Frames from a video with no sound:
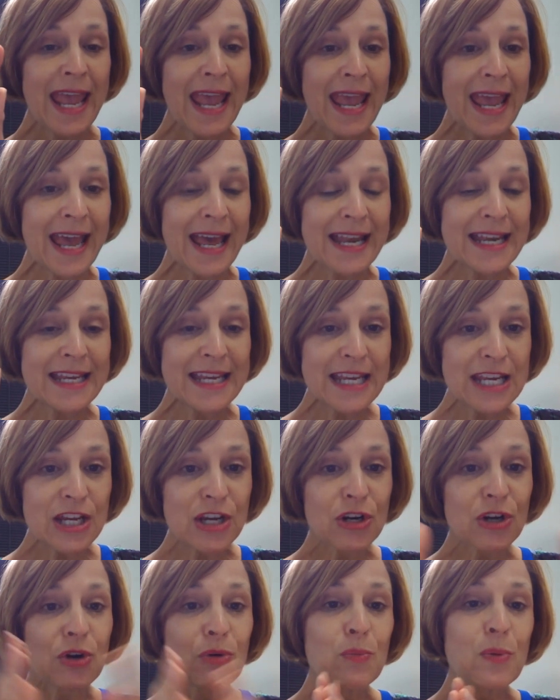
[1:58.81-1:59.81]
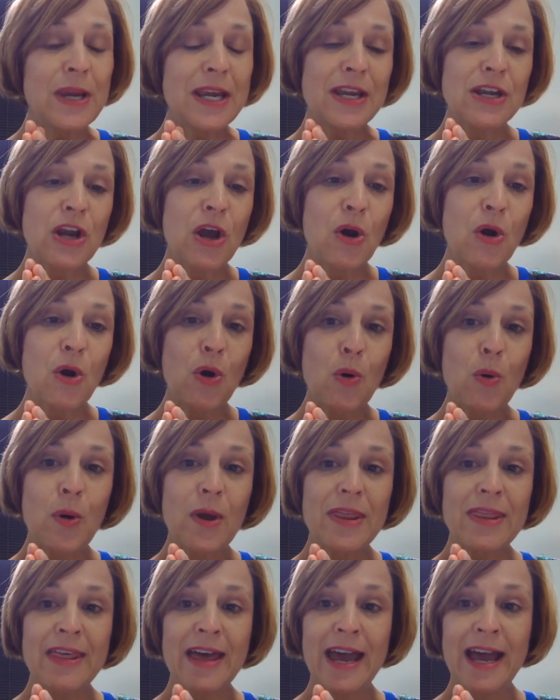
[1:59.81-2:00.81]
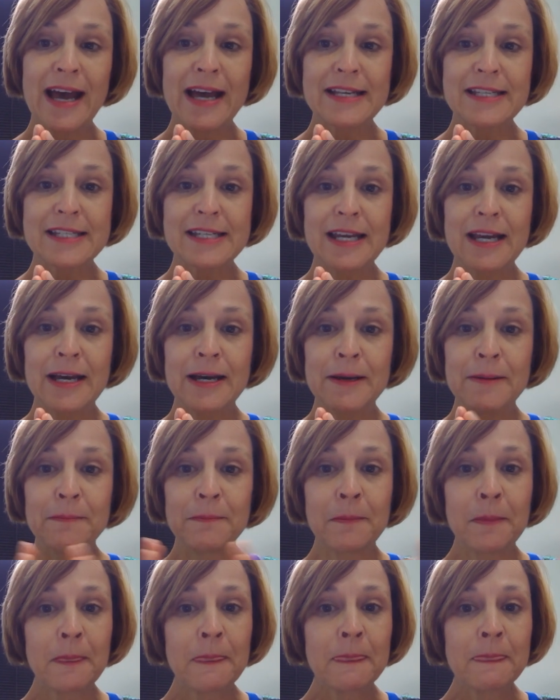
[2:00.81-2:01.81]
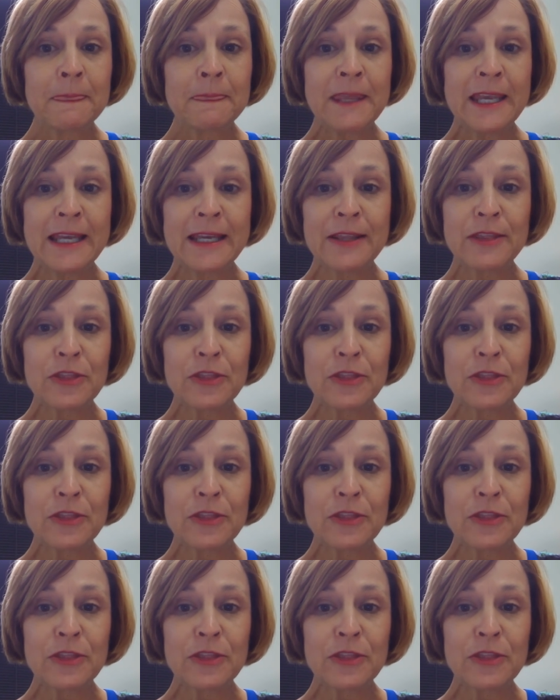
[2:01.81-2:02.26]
and here we know that in